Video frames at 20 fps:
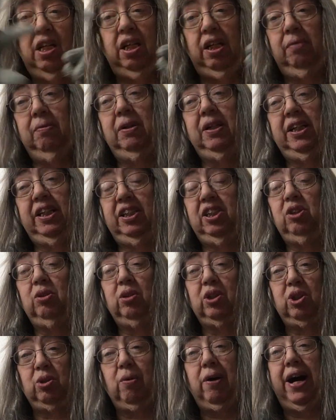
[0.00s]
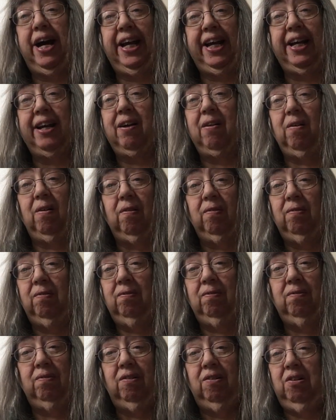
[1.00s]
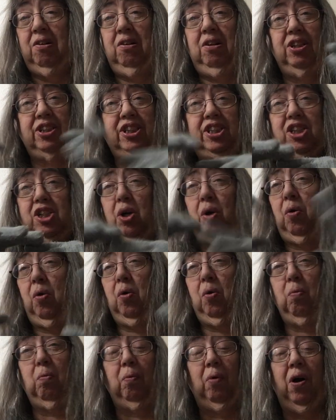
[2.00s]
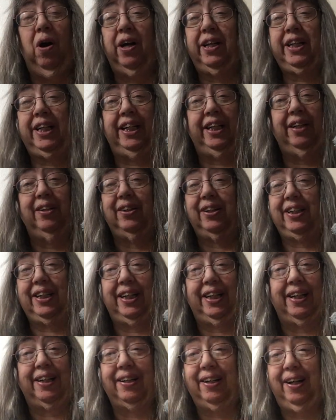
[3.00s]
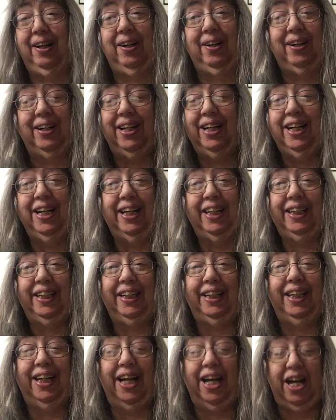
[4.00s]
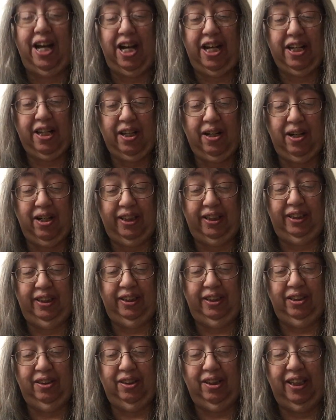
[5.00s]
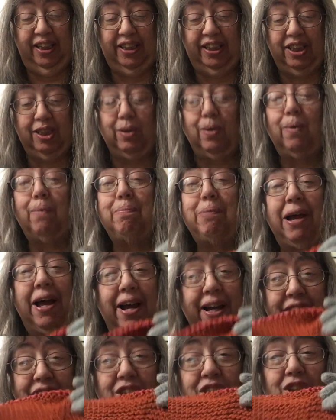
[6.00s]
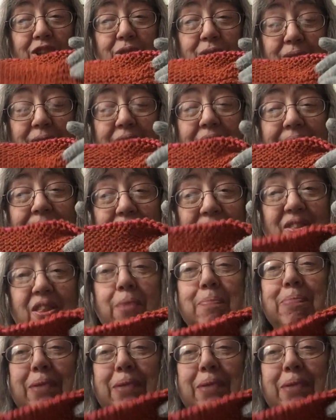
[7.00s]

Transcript: it went into a triangle. So wonky looking. Yeah, I thought, let's go back to the